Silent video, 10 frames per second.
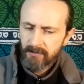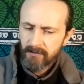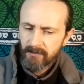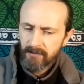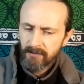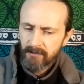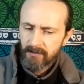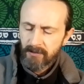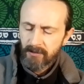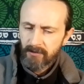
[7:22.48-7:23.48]

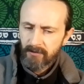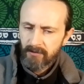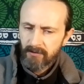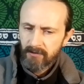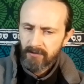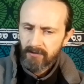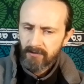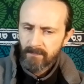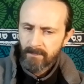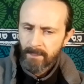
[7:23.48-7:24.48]
Nobody speaks.